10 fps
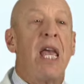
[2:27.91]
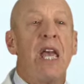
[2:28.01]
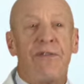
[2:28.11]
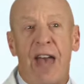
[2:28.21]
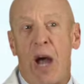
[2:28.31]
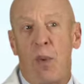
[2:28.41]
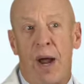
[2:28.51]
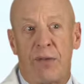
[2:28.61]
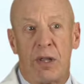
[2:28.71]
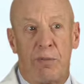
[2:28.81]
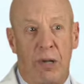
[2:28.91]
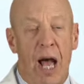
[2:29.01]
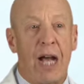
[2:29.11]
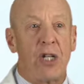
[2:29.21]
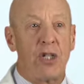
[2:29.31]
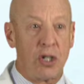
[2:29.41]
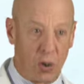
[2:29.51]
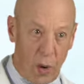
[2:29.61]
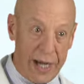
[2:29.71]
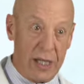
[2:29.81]
If, however, the blockages are
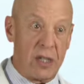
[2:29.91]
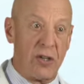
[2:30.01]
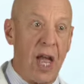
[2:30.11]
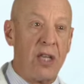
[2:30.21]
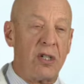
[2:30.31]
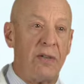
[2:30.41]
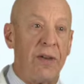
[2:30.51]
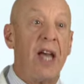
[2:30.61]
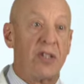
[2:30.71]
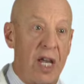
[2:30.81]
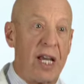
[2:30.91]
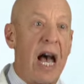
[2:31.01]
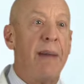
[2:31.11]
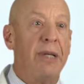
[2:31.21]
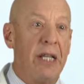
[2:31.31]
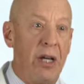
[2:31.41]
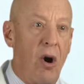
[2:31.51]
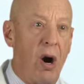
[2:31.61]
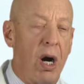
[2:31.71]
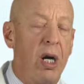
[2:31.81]
quite extensive, as they commonly
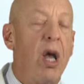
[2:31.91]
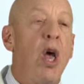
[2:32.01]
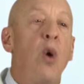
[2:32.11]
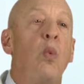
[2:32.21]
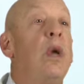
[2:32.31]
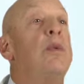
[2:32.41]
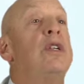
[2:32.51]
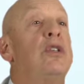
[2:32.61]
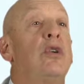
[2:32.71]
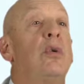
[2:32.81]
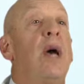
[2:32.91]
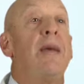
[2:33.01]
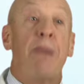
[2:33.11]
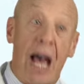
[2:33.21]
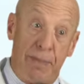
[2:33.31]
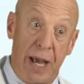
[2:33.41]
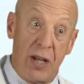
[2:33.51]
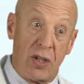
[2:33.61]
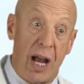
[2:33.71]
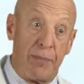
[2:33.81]
are, we would do a
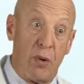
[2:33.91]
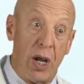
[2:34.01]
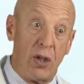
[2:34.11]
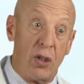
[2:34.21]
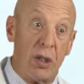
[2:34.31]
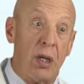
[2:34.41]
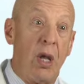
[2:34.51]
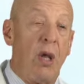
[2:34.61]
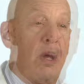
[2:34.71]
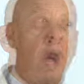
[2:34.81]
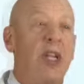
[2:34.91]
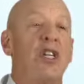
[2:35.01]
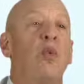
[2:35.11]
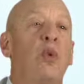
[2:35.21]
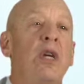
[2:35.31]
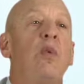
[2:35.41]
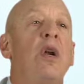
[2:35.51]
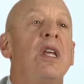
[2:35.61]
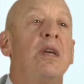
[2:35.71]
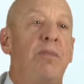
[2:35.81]
bypass operation. It is a
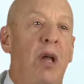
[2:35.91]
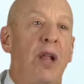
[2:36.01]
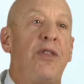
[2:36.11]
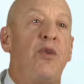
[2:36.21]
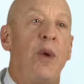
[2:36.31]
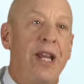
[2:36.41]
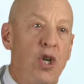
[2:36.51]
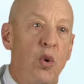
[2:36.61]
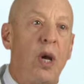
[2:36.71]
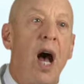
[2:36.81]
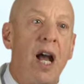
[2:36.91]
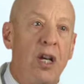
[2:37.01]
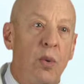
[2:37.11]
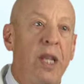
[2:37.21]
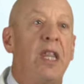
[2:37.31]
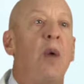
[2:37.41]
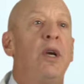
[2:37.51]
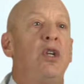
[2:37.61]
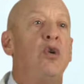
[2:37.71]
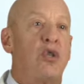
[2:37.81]
rerouting of the blood through a new conduit that
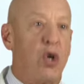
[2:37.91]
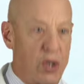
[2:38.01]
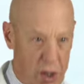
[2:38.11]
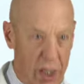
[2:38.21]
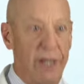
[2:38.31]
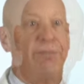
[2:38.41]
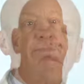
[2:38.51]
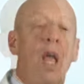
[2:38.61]
we do surgically.